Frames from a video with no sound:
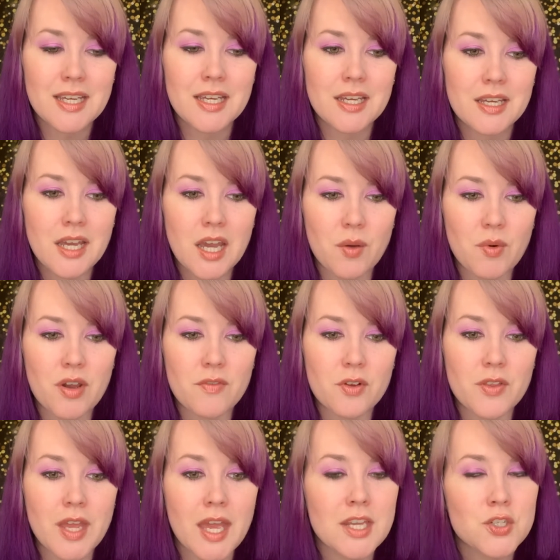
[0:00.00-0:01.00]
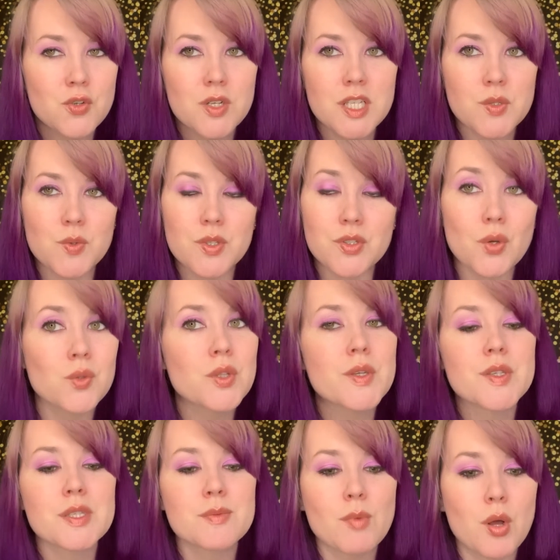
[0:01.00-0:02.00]
However, the entrance was only
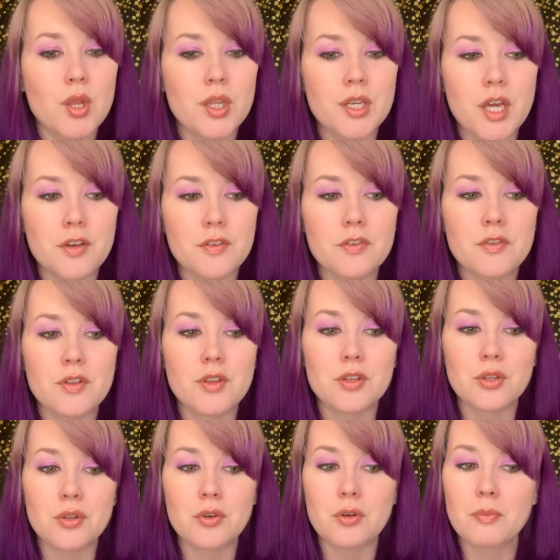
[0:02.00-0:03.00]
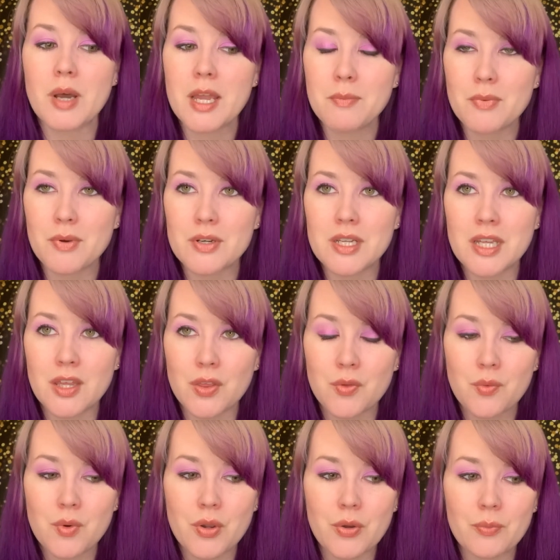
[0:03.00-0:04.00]
small enough for the local piper to get
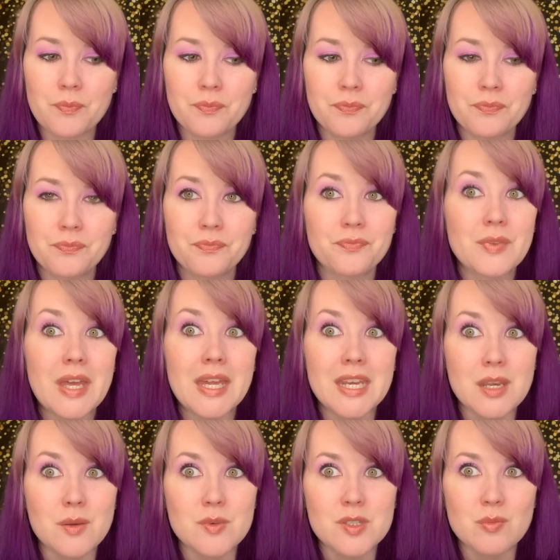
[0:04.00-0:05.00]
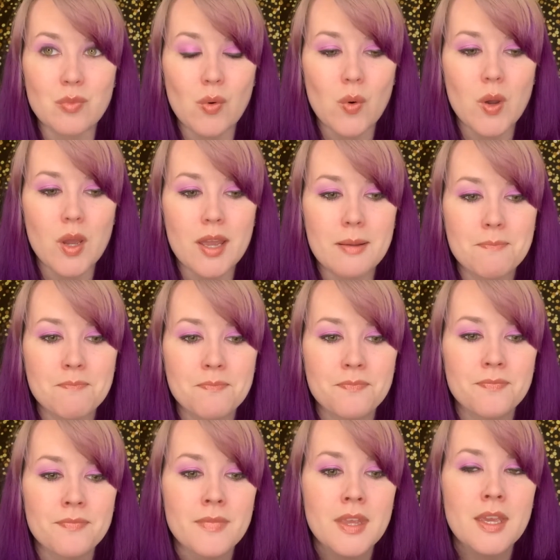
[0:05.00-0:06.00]
through, and he was a boy,
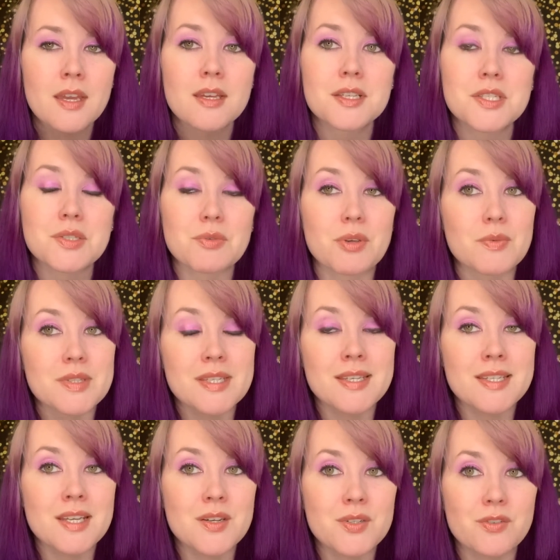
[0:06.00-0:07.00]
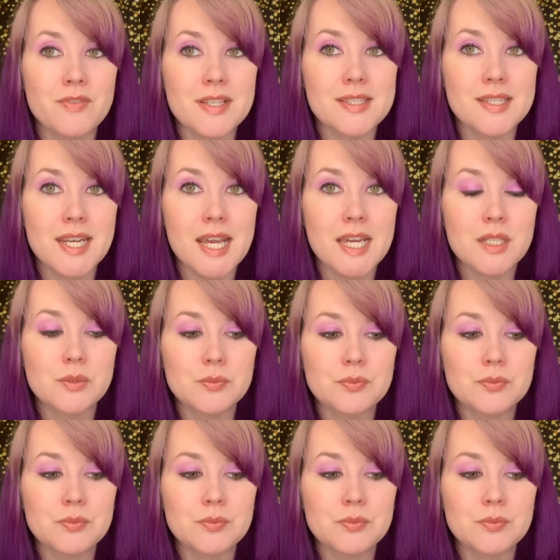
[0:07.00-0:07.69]
so he was sent down to investigate.